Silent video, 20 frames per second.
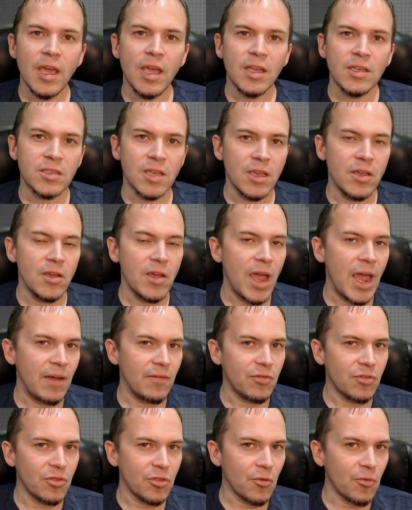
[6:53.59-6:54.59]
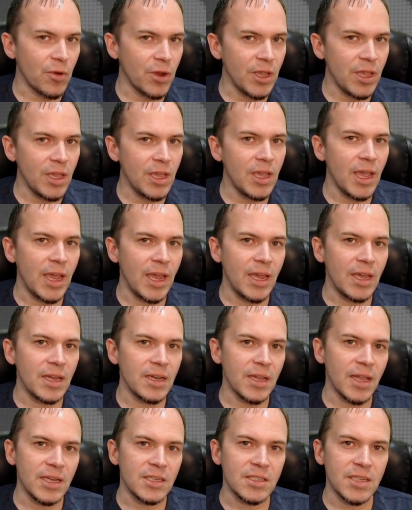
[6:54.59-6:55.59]
say you have three
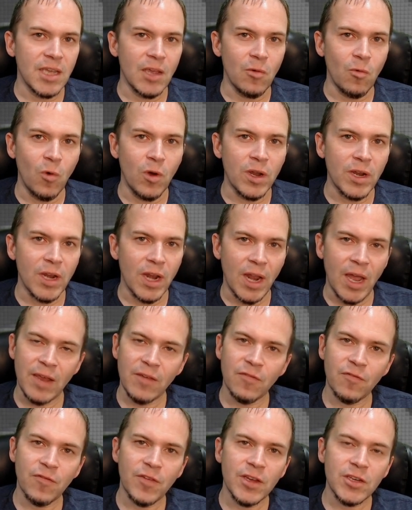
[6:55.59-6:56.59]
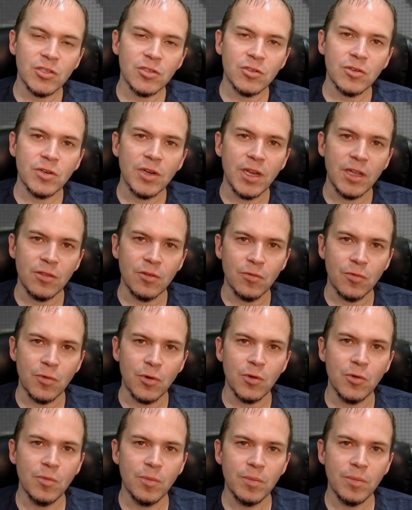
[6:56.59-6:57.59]
in like say one light fixture in the
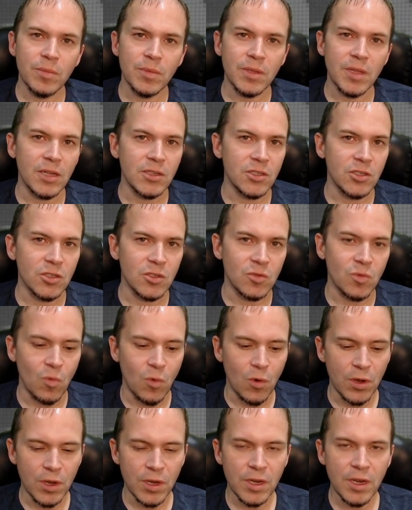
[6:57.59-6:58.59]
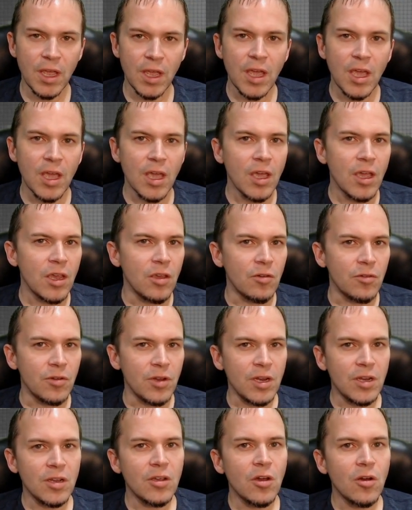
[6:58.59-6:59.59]
room, not just one, you'll
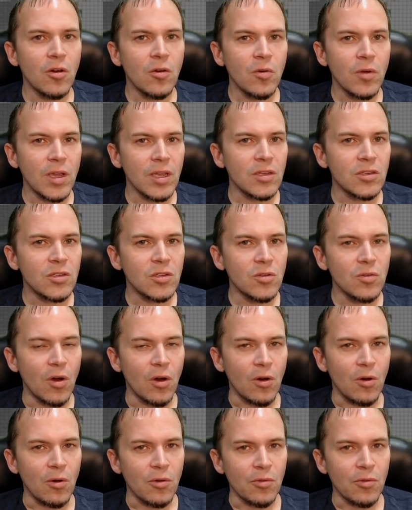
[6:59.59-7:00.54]
need to go into all